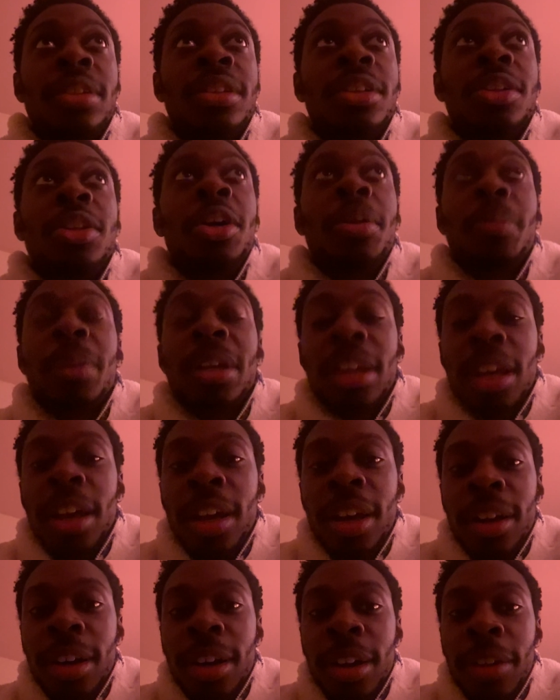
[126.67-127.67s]
You don't even
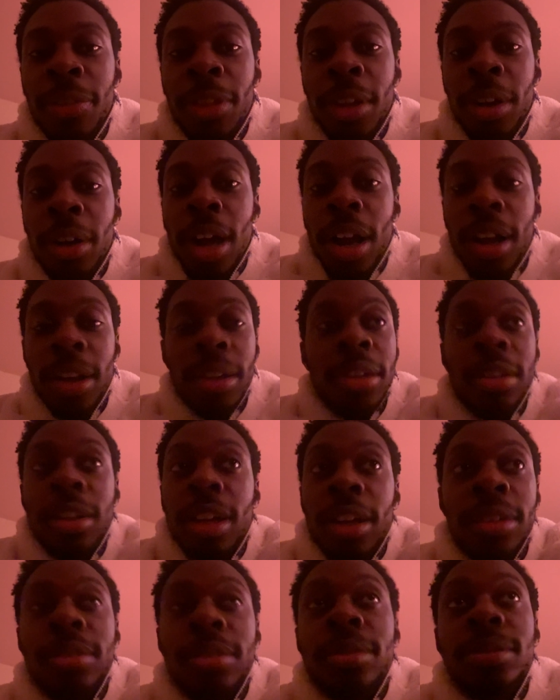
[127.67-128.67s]
care if you're
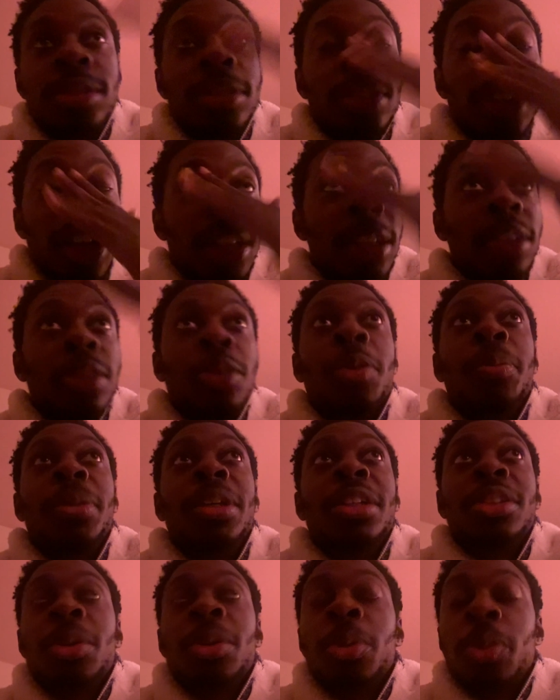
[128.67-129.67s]
not trying to do it
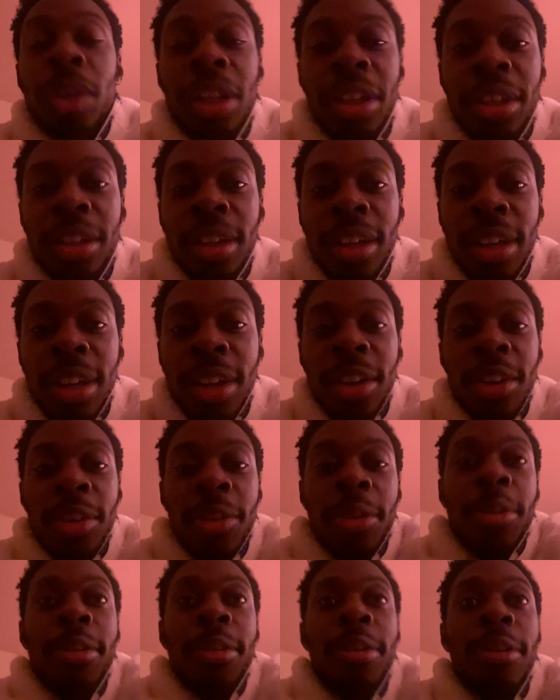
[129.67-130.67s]
because they're weak
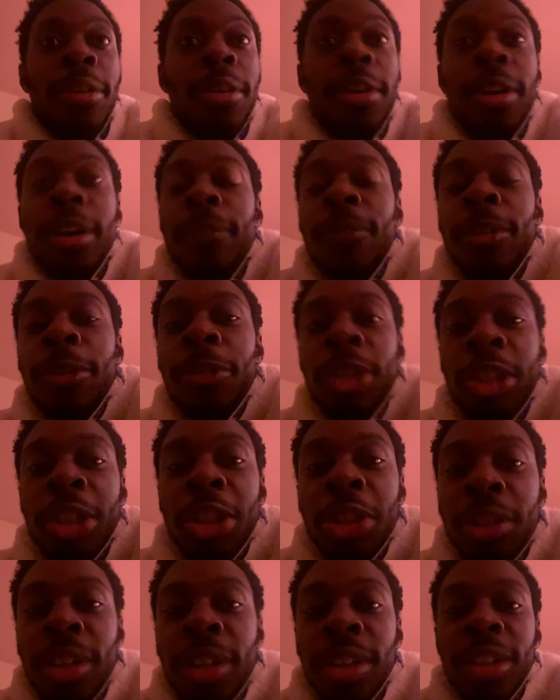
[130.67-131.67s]
or even if they're
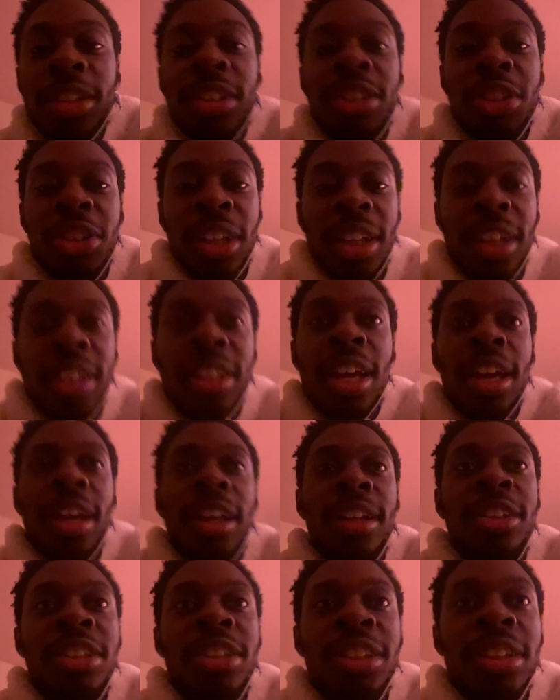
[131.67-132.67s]
strong, you're just trying to get that
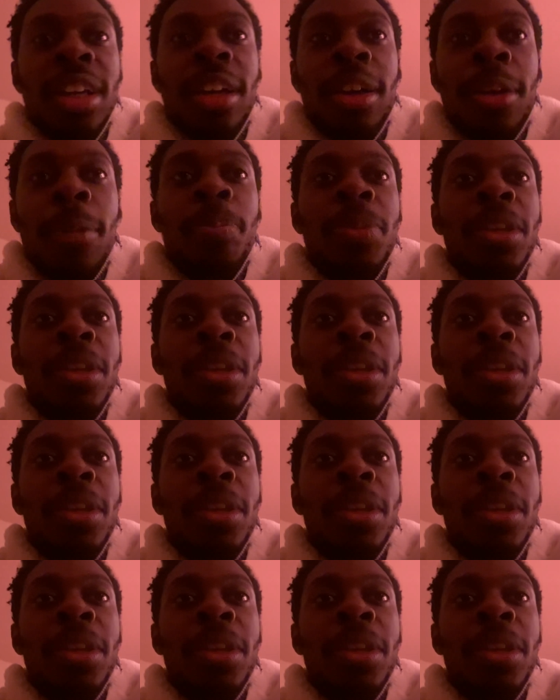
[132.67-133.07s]
energy out.